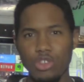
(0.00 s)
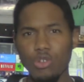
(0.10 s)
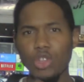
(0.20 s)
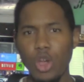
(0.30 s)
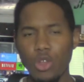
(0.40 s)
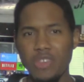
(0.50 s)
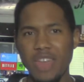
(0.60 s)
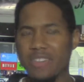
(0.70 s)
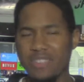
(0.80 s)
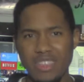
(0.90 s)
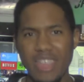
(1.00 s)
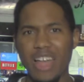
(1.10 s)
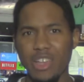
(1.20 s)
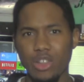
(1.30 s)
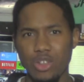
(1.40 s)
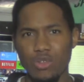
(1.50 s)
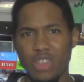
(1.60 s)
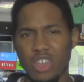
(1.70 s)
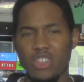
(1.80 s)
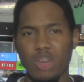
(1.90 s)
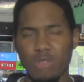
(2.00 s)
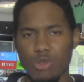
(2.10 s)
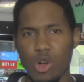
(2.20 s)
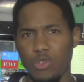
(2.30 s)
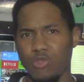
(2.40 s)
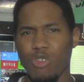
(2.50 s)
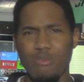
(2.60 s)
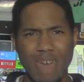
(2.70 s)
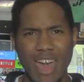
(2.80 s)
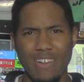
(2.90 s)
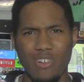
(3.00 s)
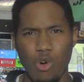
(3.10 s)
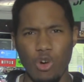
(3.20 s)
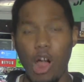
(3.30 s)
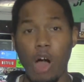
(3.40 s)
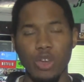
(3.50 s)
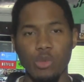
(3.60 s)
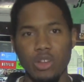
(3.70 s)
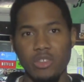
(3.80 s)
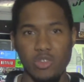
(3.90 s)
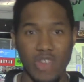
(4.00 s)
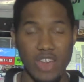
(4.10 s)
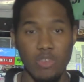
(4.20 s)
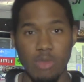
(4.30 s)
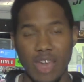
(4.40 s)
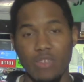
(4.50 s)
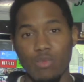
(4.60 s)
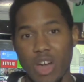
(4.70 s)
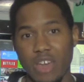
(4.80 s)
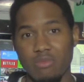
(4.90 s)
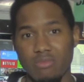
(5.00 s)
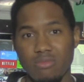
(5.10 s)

You'll notice I did not include the NWO's Wolfpack or Hollywood slash Black and White.